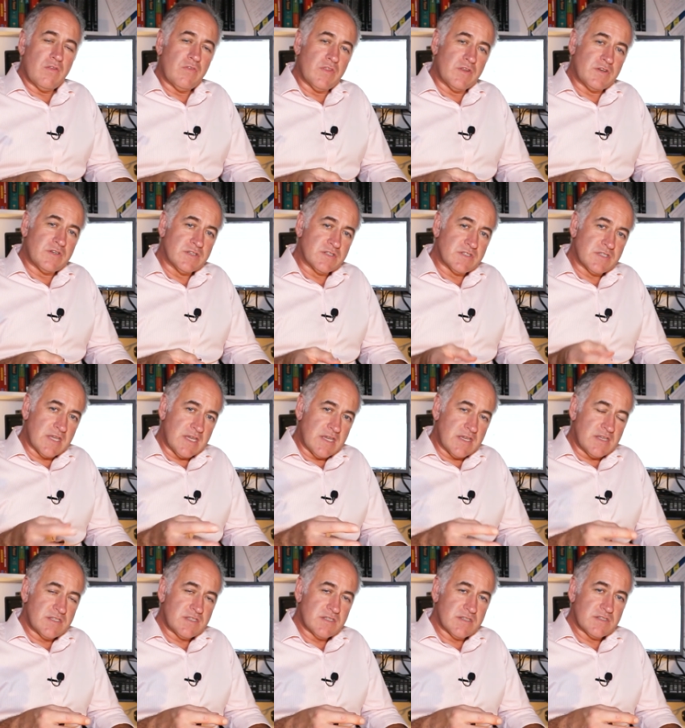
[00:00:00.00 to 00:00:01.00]
the
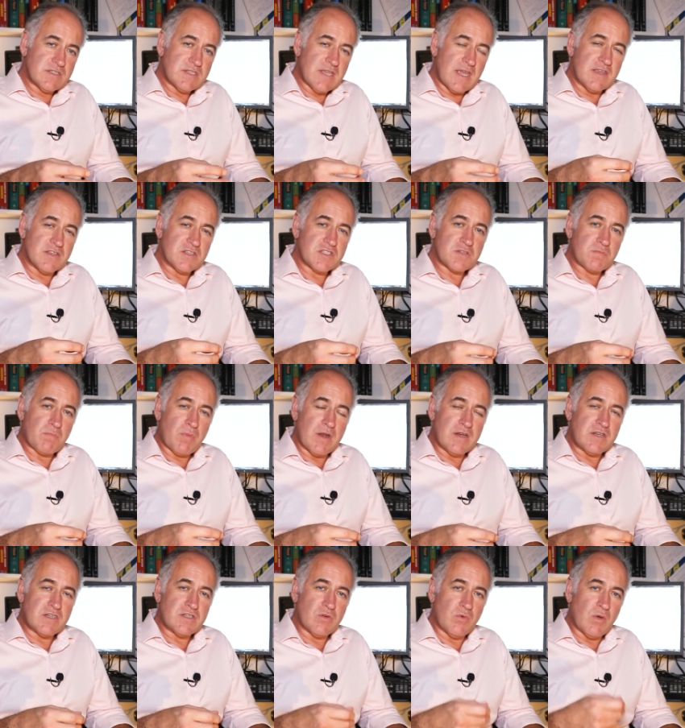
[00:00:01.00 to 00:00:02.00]
disease, say it's
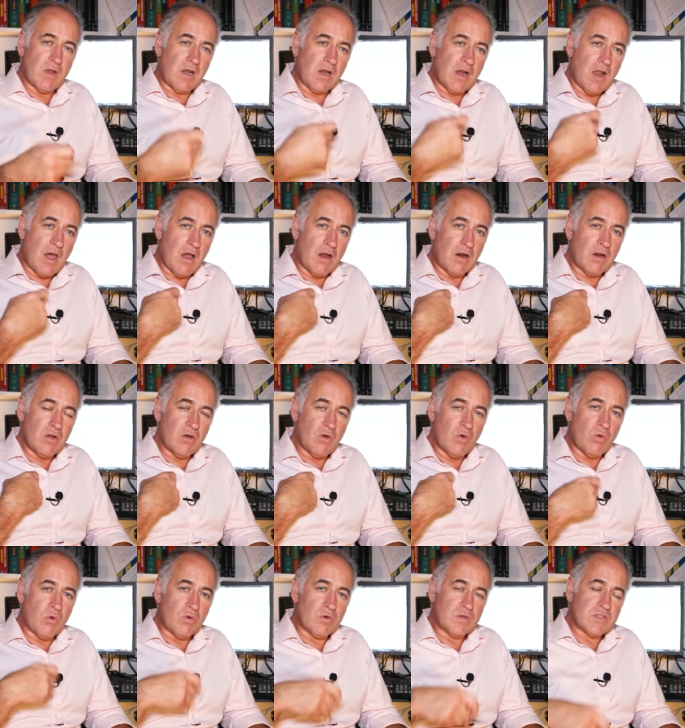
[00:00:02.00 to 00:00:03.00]
spread to a lung
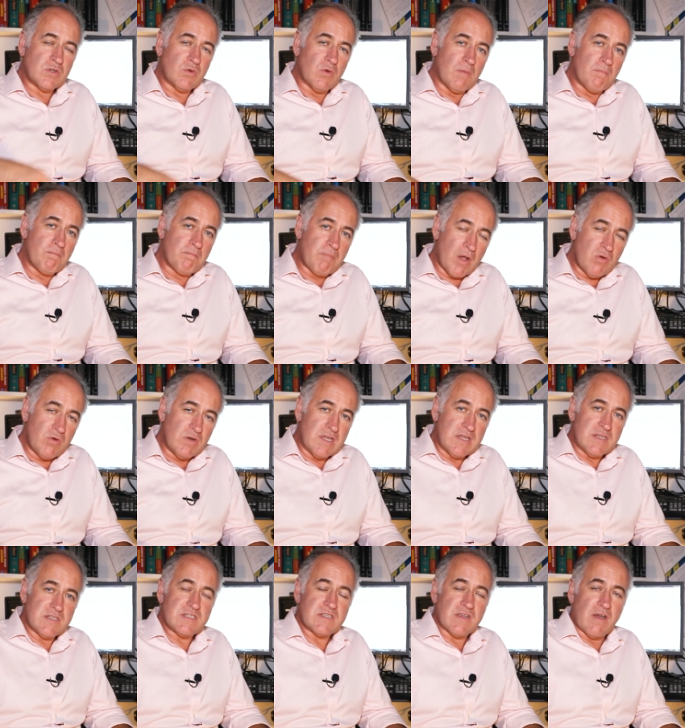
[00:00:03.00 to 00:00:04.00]
or to a
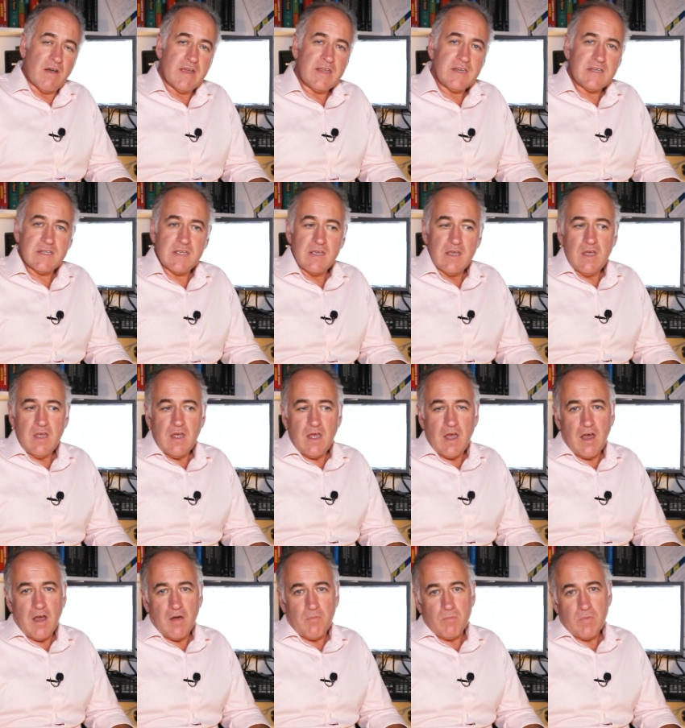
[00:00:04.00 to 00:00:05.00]
bony site,
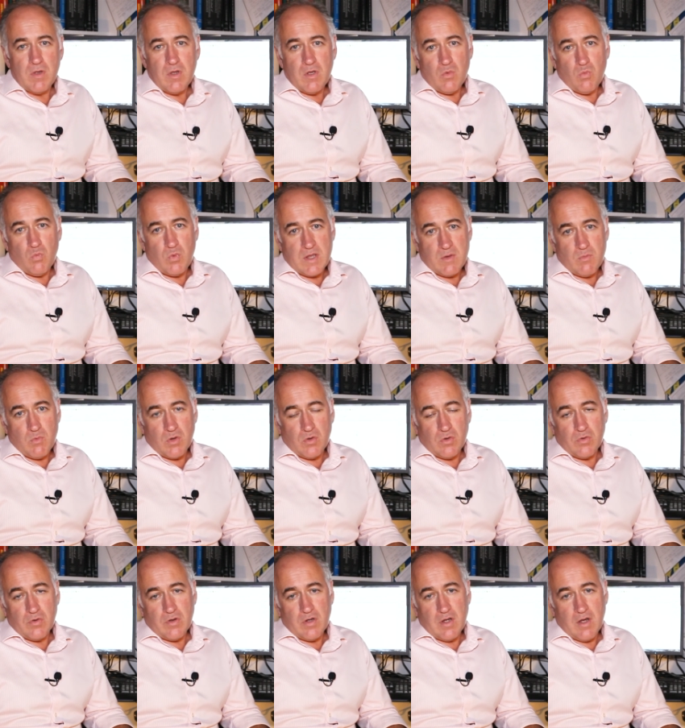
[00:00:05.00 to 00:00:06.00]
we
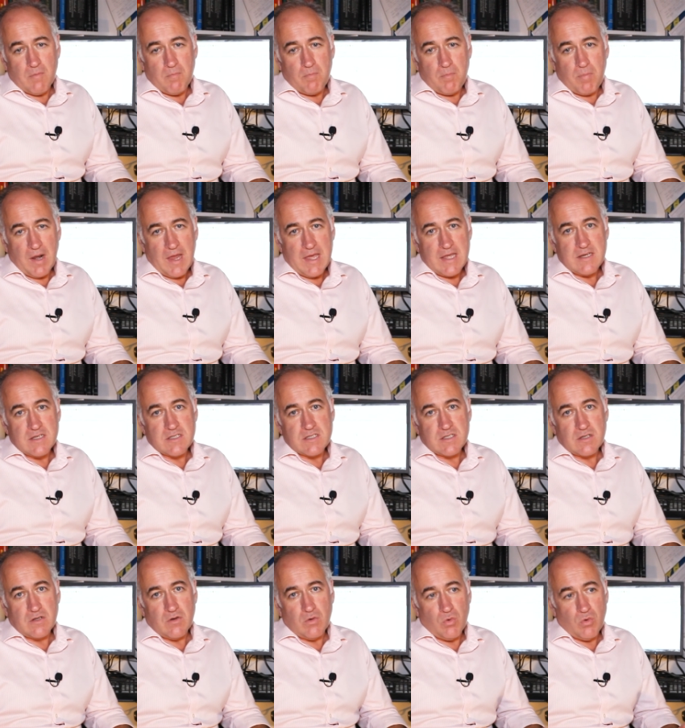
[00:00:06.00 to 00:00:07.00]
will
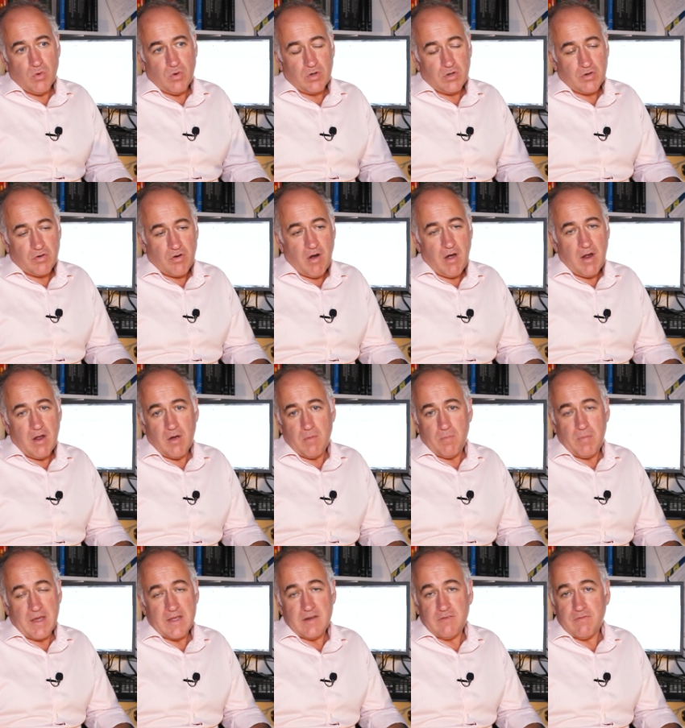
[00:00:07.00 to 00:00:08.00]
ablate or
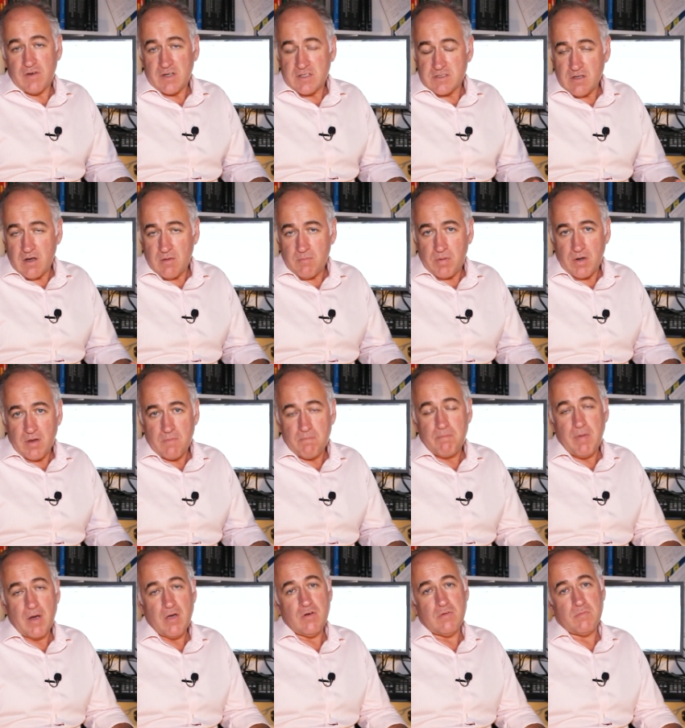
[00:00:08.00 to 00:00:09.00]
cryoablate, for example, a
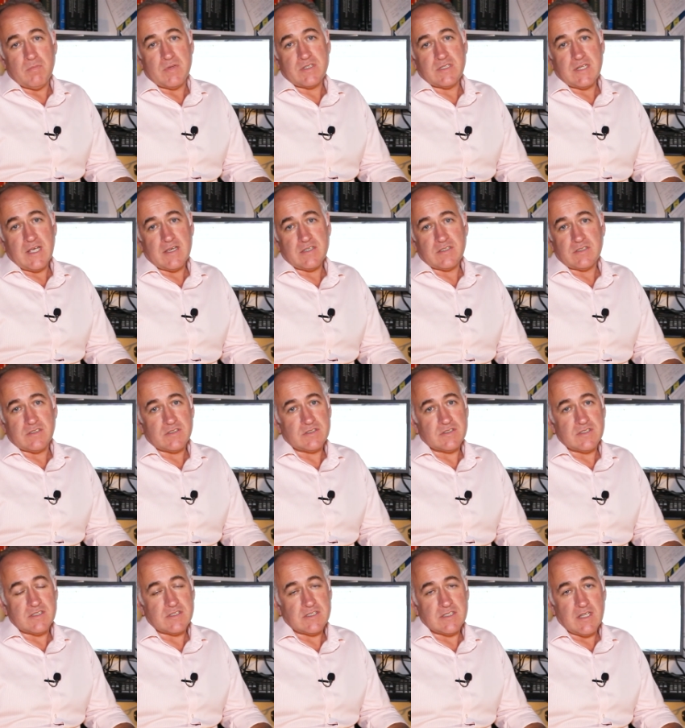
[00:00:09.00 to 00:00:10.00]
bone
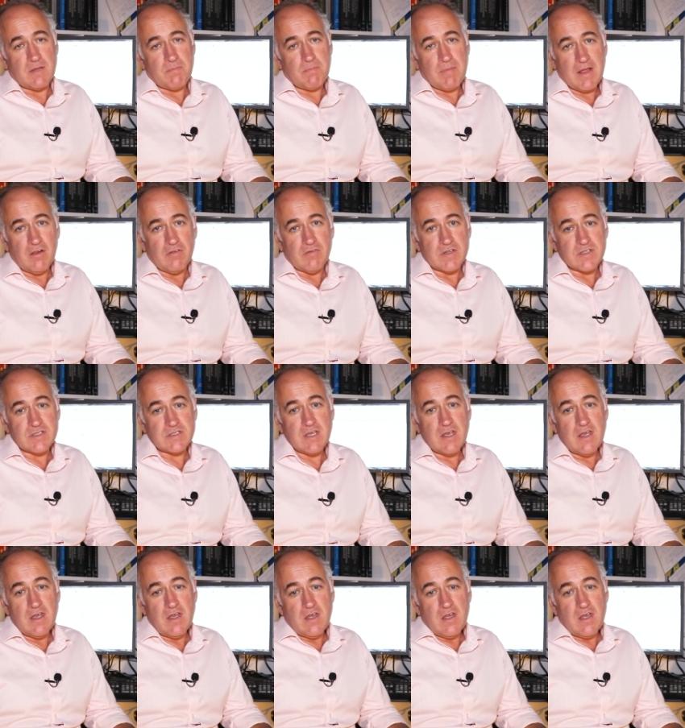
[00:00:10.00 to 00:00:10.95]
metastasis in the pelvis